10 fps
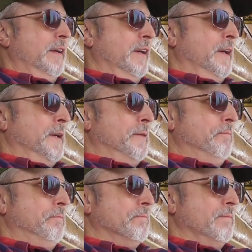
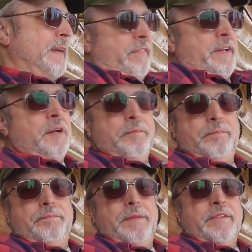I've got
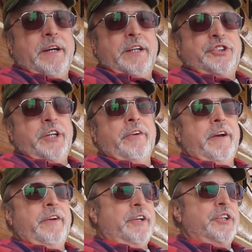a
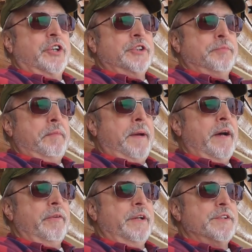generator to charge my
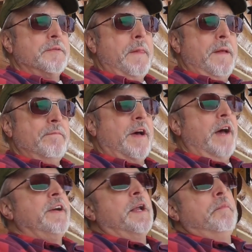batteries.
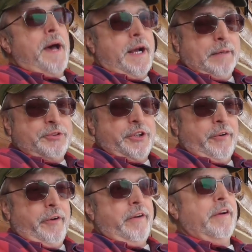I've got a backup
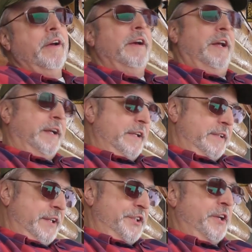generator in case
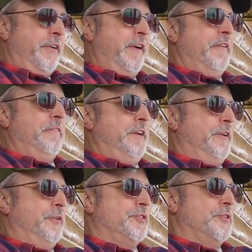that generator
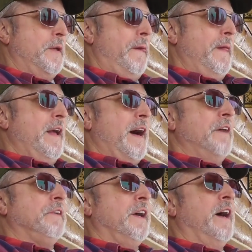fails.
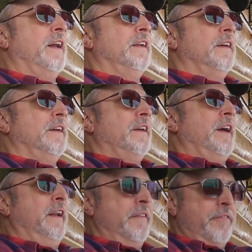I've got
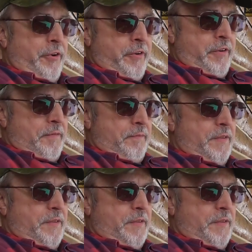an inverter